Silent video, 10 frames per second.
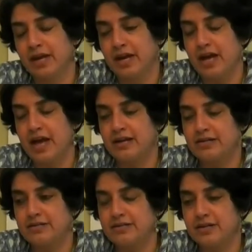
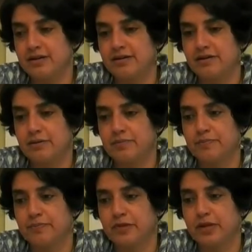and
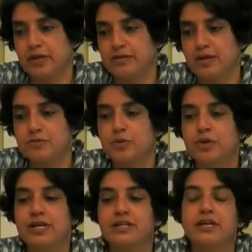
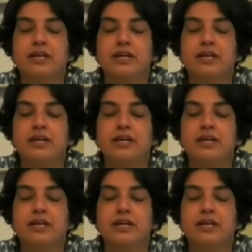subsequently